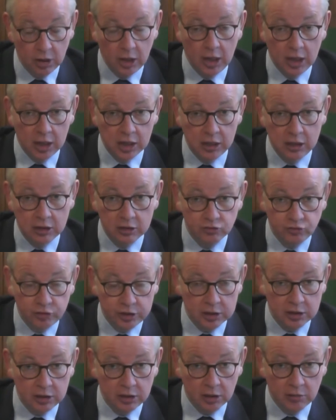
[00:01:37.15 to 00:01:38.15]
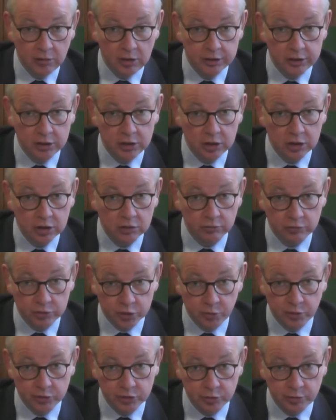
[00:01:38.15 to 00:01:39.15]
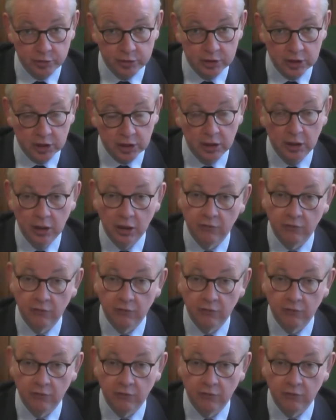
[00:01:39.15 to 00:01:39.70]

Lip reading: He has recently acquired additional responsibility